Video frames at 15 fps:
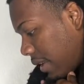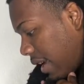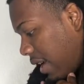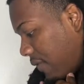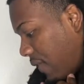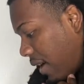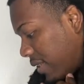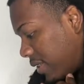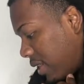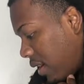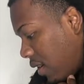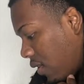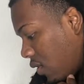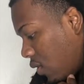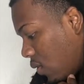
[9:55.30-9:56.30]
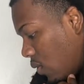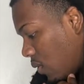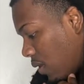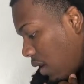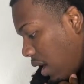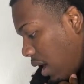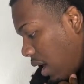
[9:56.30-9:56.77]
If I tell you
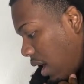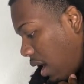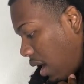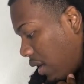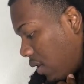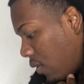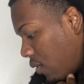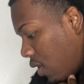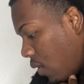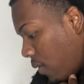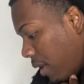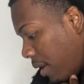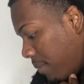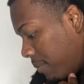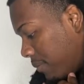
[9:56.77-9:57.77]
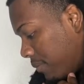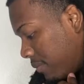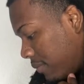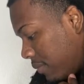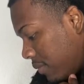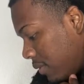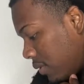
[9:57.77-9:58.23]
I don't know him,
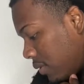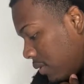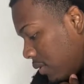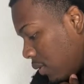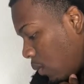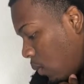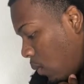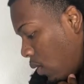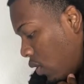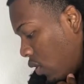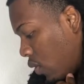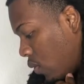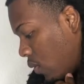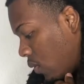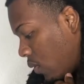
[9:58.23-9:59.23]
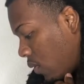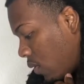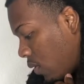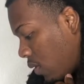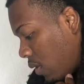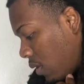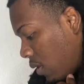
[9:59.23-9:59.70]
will you
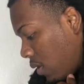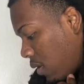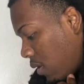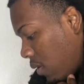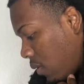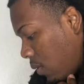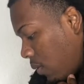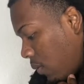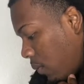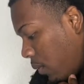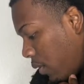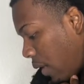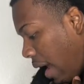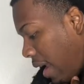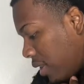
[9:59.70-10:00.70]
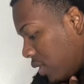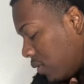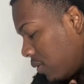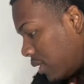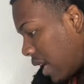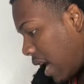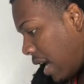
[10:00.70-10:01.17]
will your
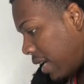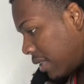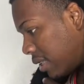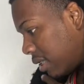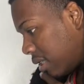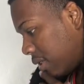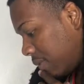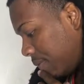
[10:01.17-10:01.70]
attitude change?